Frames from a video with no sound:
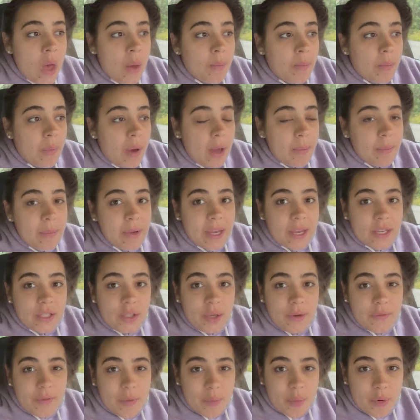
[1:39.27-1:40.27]
But because
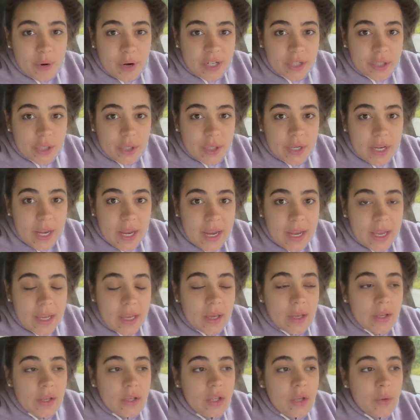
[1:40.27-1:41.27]
you have a pressure
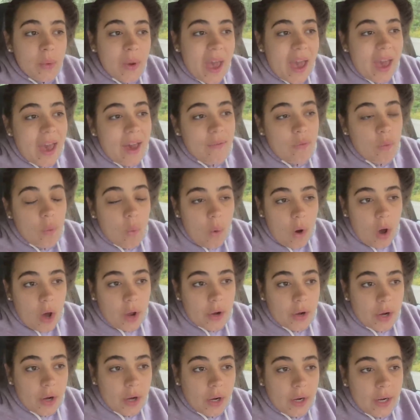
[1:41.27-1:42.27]
tank, you have
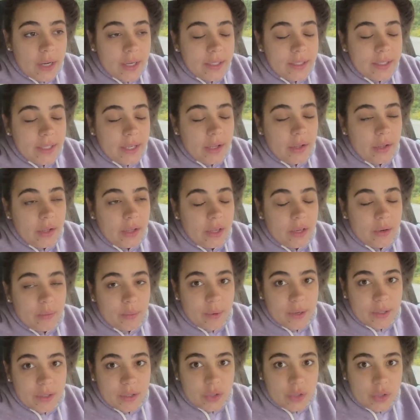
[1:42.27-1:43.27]
water until it
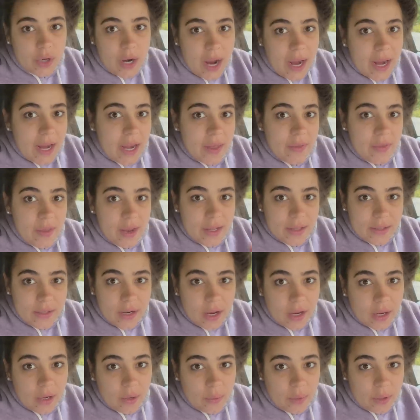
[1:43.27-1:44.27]
runs dry, and then it's
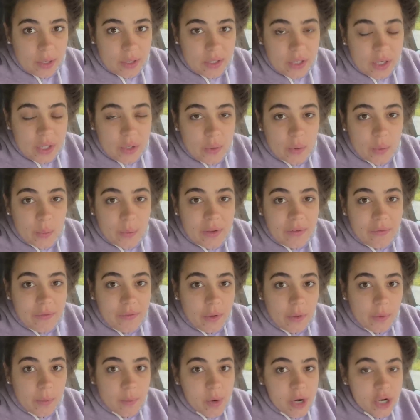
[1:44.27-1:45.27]
not going to continue to
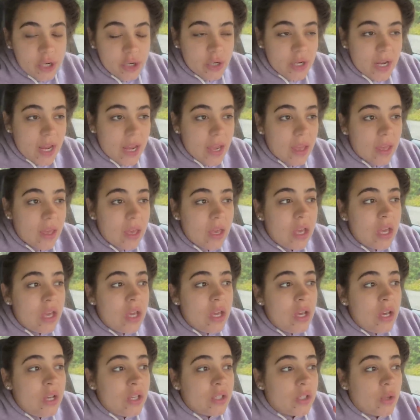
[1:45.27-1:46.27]
refill the pressure tank.
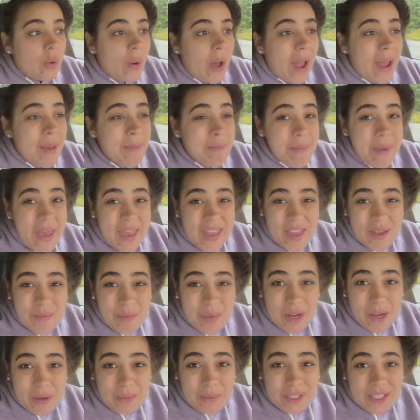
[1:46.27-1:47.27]
So I may have
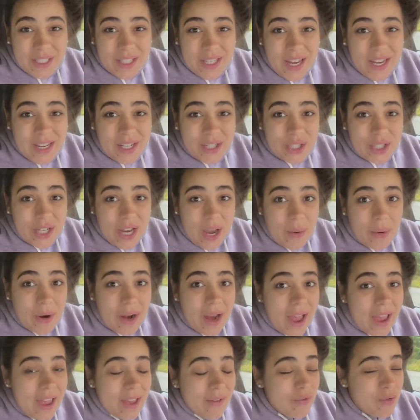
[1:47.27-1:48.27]
been able to take a shower.
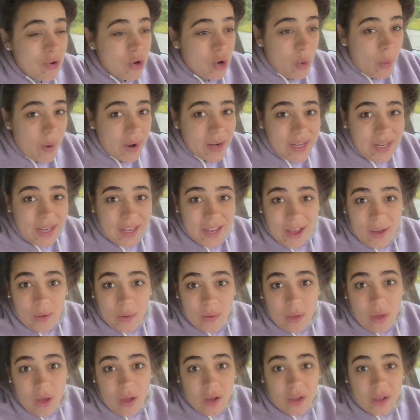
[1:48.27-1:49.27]
I have no idea how
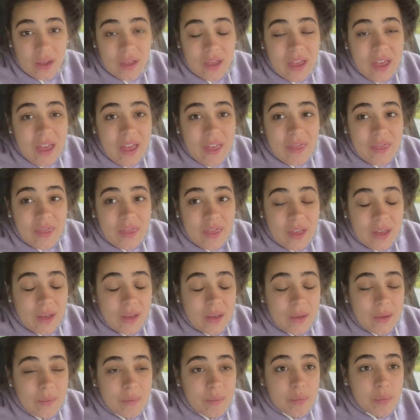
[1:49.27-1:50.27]
long
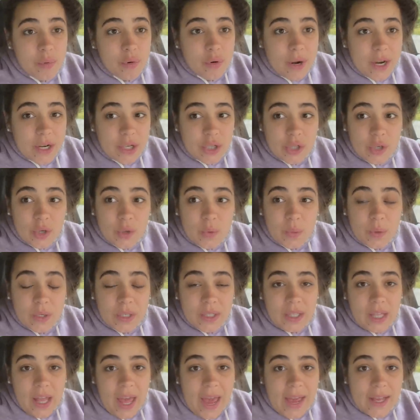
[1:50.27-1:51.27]
the pressure
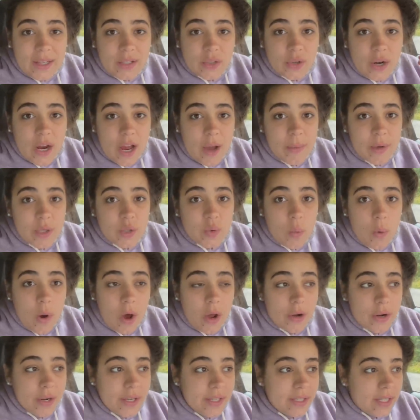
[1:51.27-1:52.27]
would last or how much
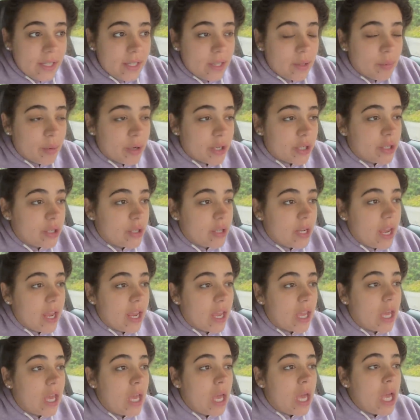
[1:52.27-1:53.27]
water is in the pressure tank,